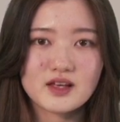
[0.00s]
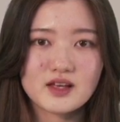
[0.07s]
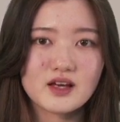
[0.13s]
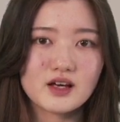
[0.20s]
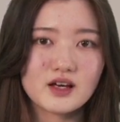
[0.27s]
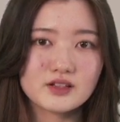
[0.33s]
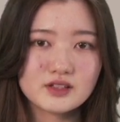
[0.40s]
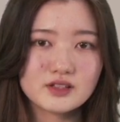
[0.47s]

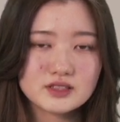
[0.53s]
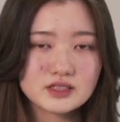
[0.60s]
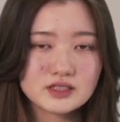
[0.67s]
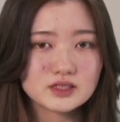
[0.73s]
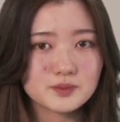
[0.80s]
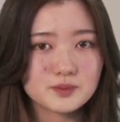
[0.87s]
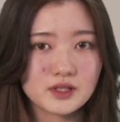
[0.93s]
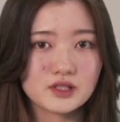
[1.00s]
On his
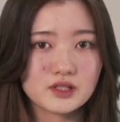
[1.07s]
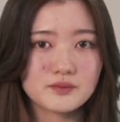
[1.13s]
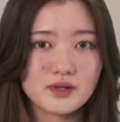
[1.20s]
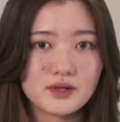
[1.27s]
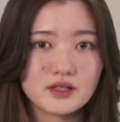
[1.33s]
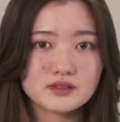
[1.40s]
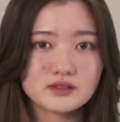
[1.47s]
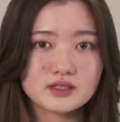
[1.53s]

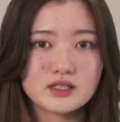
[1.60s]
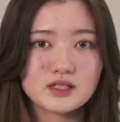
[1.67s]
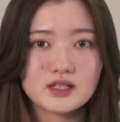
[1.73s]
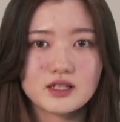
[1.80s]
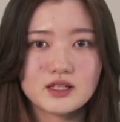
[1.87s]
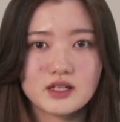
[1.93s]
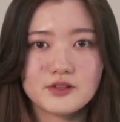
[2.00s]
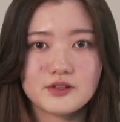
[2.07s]
experiment,
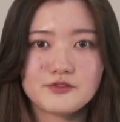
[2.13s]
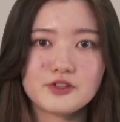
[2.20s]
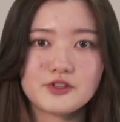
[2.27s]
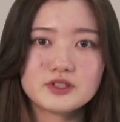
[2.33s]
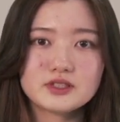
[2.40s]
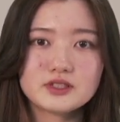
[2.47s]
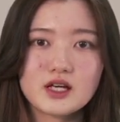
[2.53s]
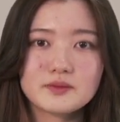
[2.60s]
he
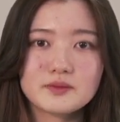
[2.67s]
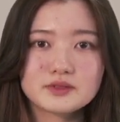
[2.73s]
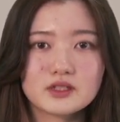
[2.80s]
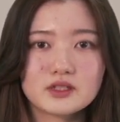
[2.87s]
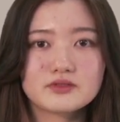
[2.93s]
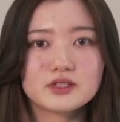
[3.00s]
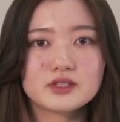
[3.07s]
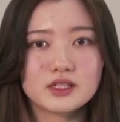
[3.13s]
first
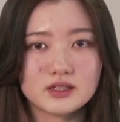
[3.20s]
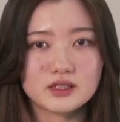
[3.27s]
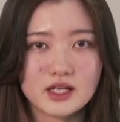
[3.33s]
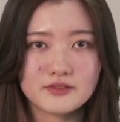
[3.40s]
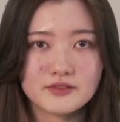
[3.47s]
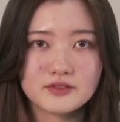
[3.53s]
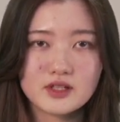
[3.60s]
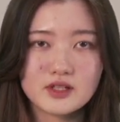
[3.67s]
observed
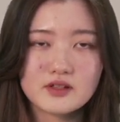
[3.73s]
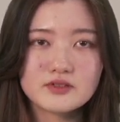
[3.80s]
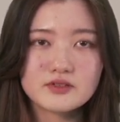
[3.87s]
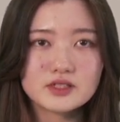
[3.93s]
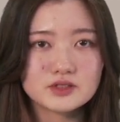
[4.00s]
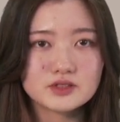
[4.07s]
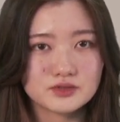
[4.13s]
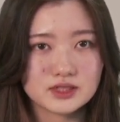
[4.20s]
11 of
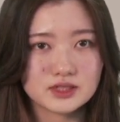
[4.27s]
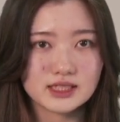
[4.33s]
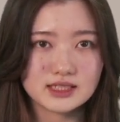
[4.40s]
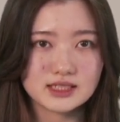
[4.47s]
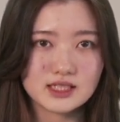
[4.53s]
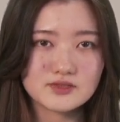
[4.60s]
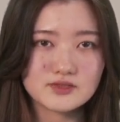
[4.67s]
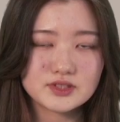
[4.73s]
his
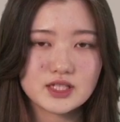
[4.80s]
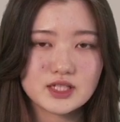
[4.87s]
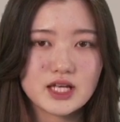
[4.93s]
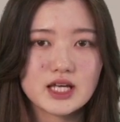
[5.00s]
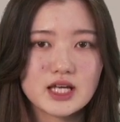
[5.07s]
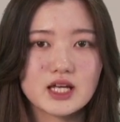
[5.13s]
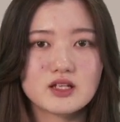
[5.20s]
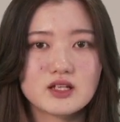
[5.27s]
relatives
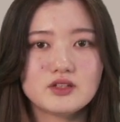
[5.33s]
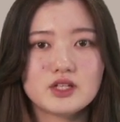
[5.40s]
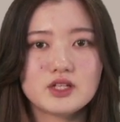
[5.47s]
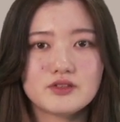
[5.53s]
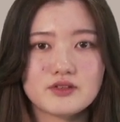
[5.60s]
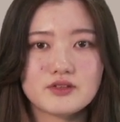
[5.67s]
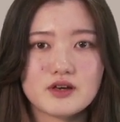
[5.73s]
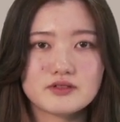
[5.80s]
and he
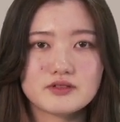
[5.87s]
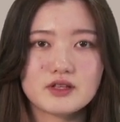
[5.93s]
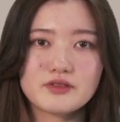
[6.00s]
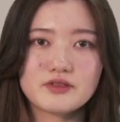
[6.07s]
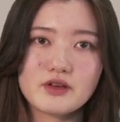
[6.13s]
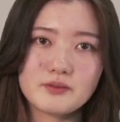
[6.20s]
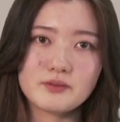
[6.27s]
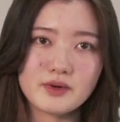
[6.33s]
thought that
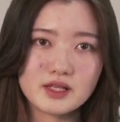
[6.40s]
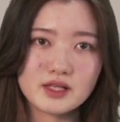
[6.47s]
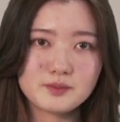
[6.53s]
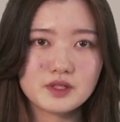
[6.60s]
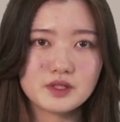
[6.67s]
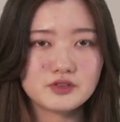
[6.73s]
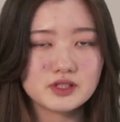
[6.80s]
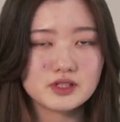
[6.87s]
there might be
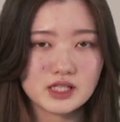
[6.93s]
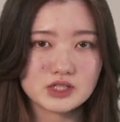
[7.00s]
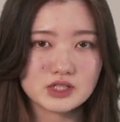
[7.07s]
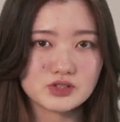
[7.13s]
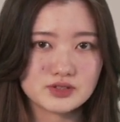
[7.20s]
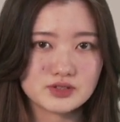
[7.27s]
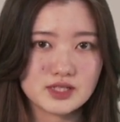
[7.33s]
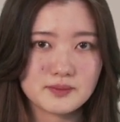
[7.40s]
a
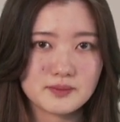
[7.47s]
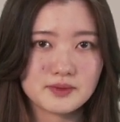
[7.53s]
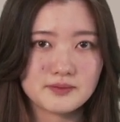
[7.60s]
relationship.